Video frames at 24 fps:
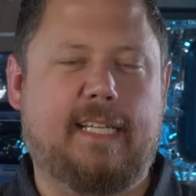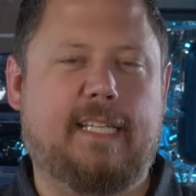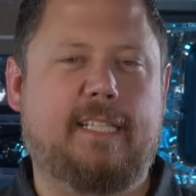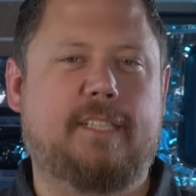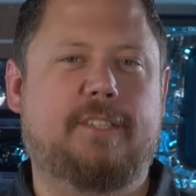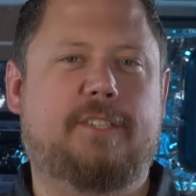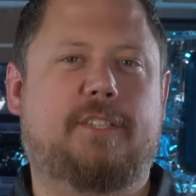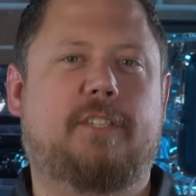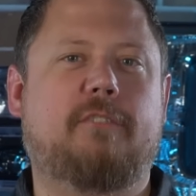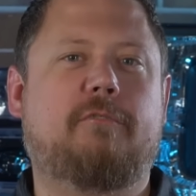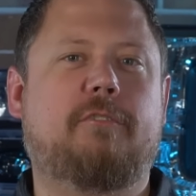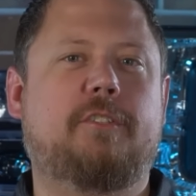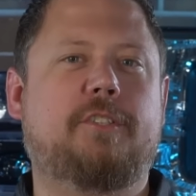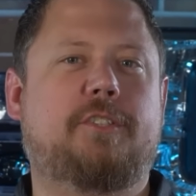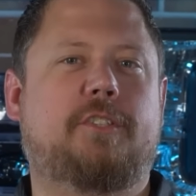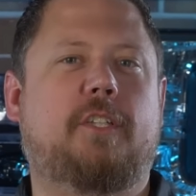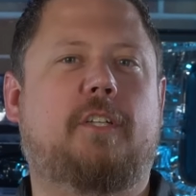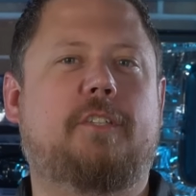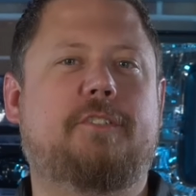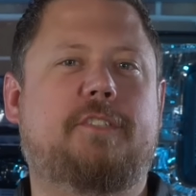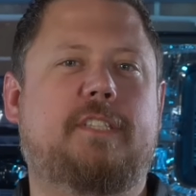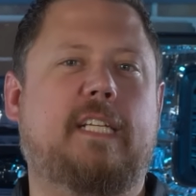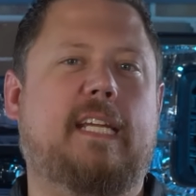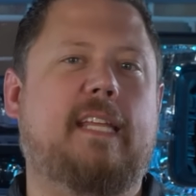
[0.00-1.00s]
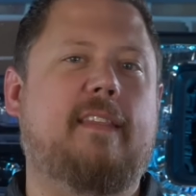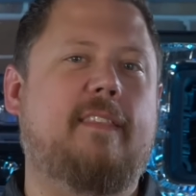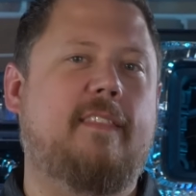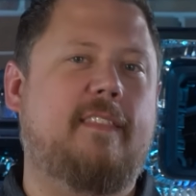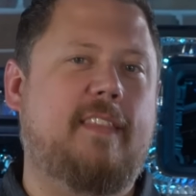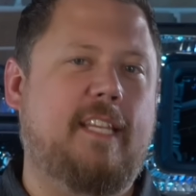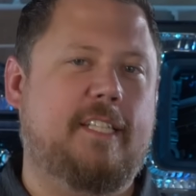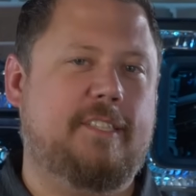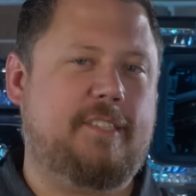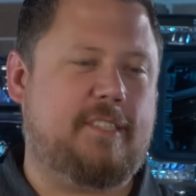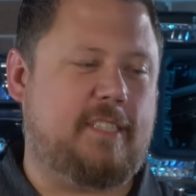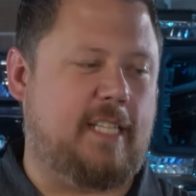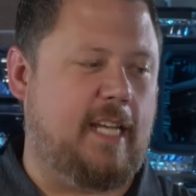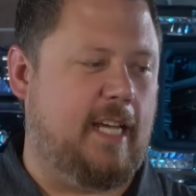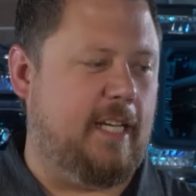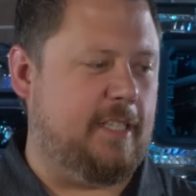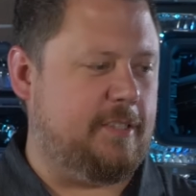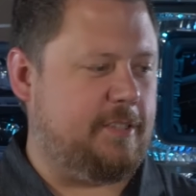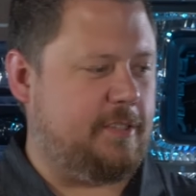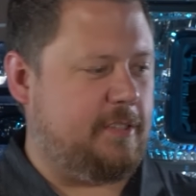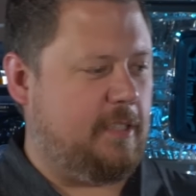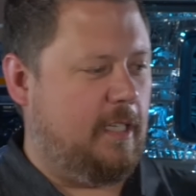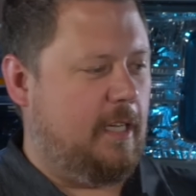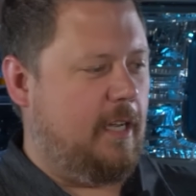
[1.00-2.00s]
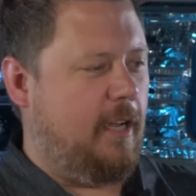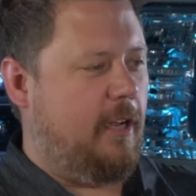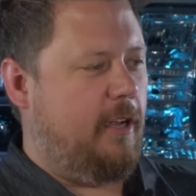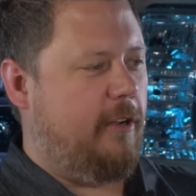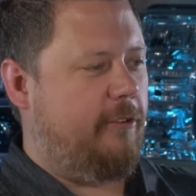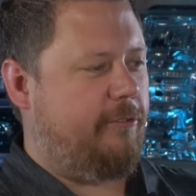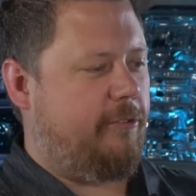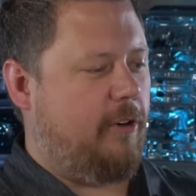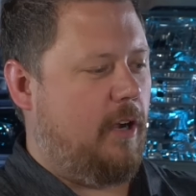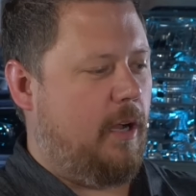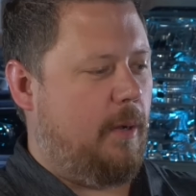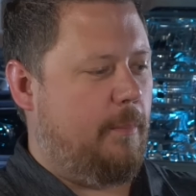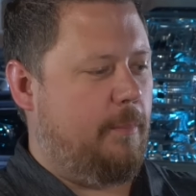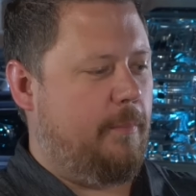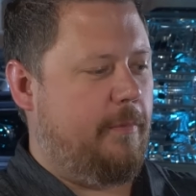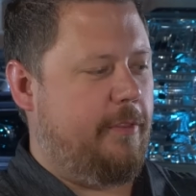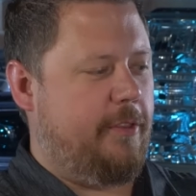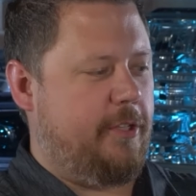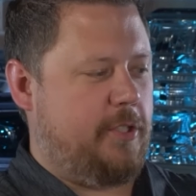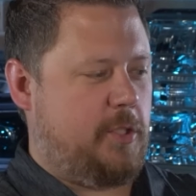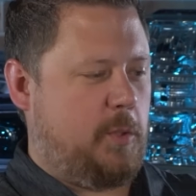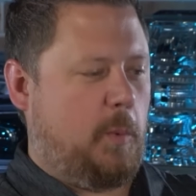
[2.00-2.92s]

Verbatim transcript: is the results in this test from the